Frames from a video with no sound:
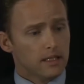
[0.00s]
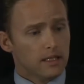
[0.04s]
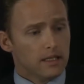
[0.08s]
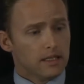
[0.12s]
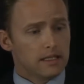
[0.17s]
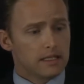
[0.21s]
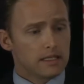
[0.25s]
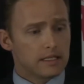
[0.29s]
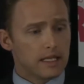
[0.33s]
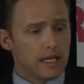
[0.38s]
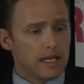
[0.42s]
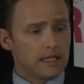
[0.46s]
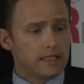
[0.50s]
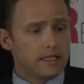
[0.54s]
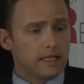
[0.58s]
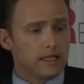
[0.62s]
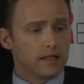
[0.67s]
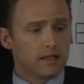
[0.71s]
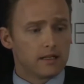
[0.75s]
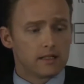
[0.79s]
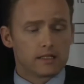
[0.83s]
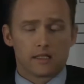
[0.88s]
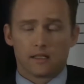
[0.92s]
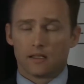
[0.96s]
This case
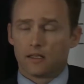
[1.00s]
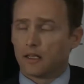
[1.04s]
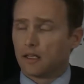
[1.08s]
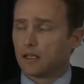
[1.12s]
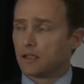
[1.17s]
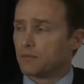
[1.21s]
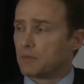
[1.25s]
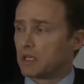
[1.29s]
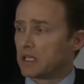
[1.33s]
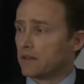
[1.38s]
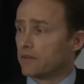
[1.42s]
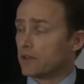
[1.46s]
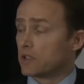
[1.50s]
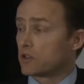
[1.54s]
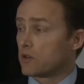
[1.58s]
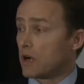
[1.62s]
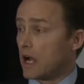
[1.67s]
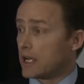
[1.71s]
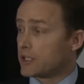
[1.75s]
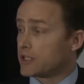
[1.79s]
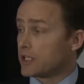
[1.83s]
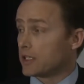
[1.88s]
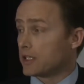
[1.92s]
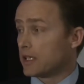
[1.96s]
here is a bit of a
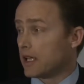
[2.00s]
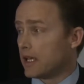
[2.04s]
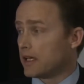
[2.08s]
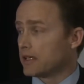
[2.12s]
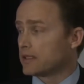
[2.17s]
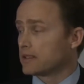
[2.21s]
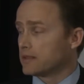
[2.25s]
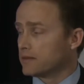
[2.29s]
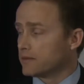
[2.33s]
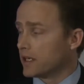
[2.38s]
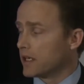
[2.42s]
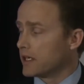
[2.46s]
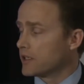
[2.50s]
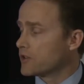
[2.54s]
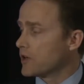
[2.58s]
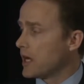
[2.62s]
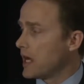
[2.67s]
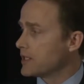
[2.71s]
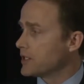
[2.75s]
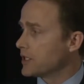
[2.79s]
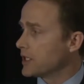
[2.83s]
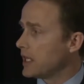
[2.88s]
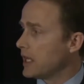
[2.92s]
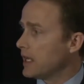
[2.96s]
tragic case, a very
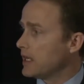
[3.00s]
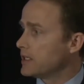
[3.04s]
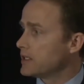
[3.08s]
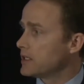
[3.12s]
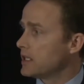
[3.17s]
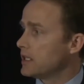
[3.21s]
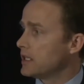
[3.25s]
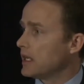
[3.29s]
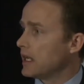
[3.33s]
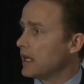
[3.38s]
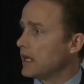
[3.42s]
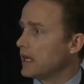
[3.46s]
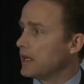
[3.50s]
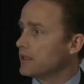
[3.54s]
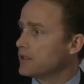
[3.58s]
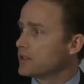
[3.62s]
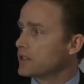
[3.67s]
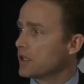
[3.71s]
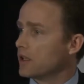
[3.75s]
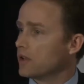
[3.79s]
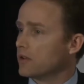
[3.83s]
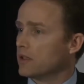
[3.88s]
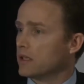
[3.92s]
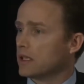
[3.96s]
tragic case.
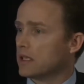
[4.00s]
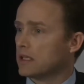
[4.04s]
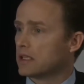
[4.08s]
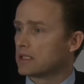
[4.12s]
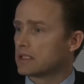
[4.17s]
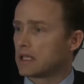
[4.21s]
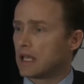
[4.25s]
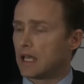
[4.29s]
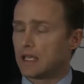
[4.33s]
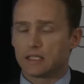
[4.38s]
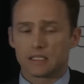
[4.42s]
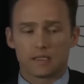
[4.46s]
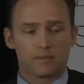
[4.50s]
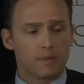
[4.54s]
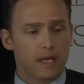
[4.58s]
So in this case, the